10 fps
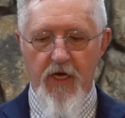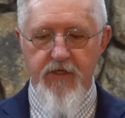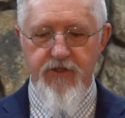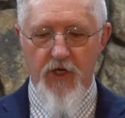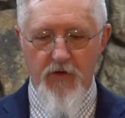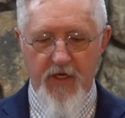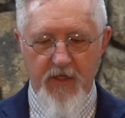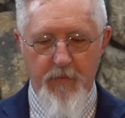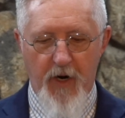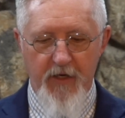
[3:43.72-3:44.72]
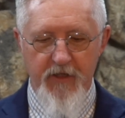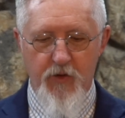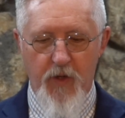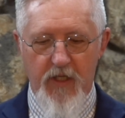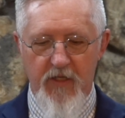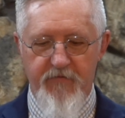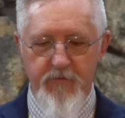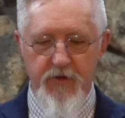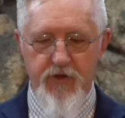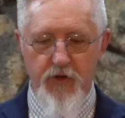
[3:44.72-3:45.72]
So they departed quickly from
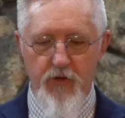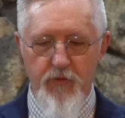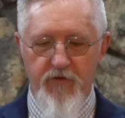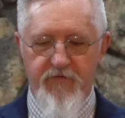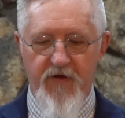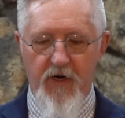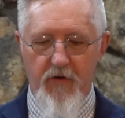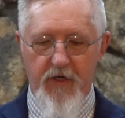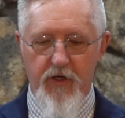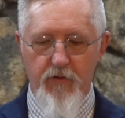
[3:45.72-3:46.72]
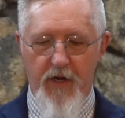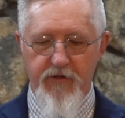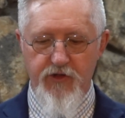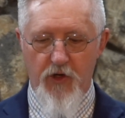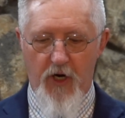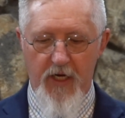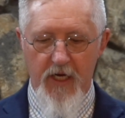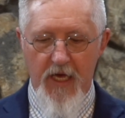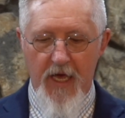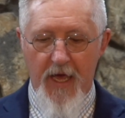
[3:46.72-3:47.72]
the tomb with fear and great joy,
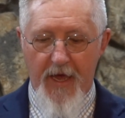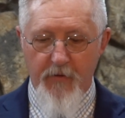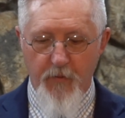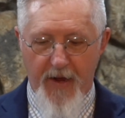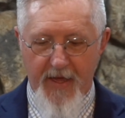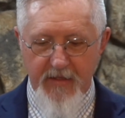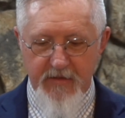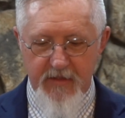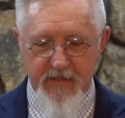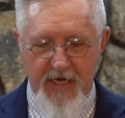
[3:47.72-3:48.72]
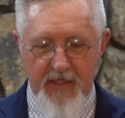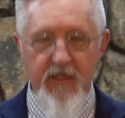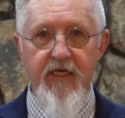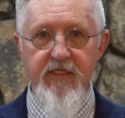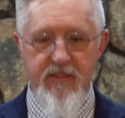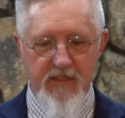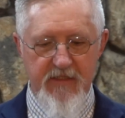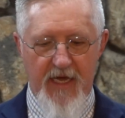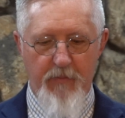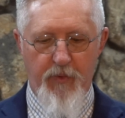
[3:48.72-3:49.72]
and ran to tell his
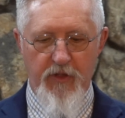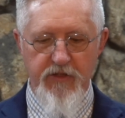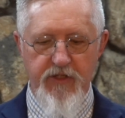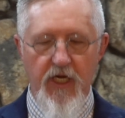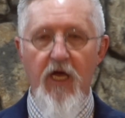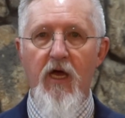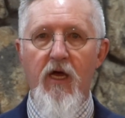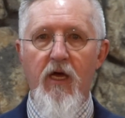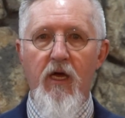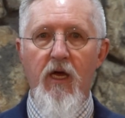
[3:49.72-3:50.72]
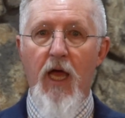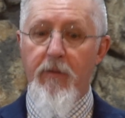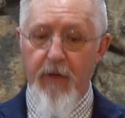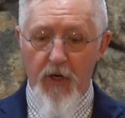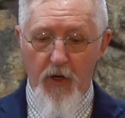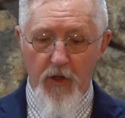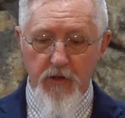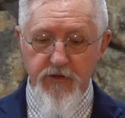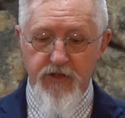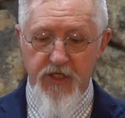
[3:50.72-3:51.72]
disciples. And
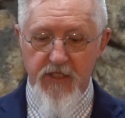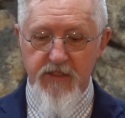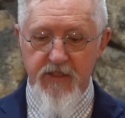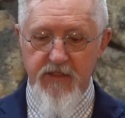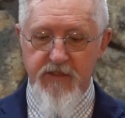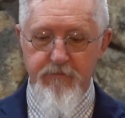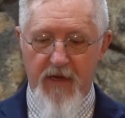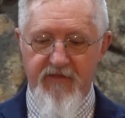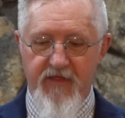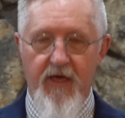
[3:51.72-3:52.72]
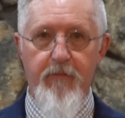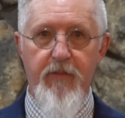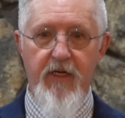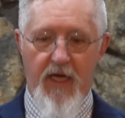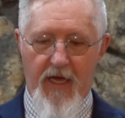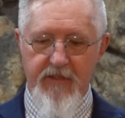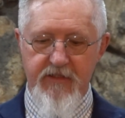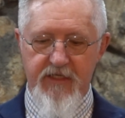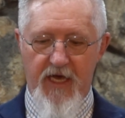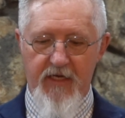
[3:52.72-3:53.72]
behold, Jesus met them and
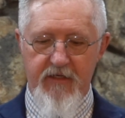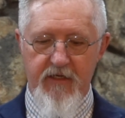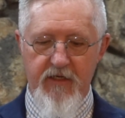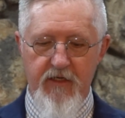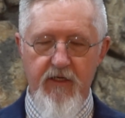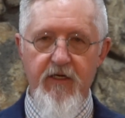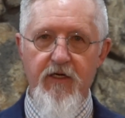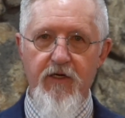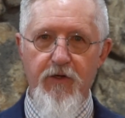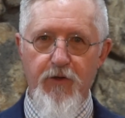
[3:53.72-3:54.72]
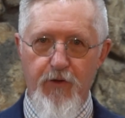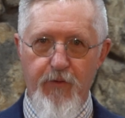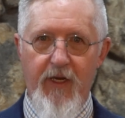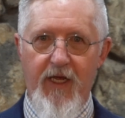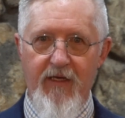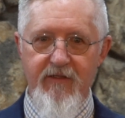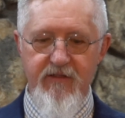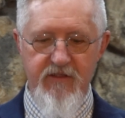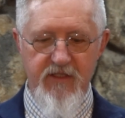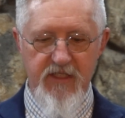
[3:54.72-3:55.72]
said,
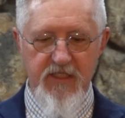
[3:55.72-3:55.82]
Greetings.